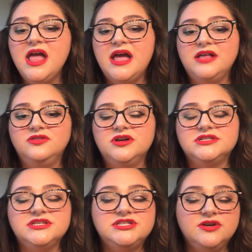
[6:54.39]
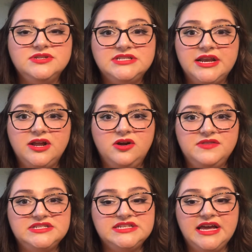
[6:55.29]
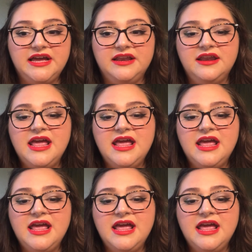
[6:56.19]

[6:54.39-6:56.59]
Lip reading: It looks so stunning on the skin.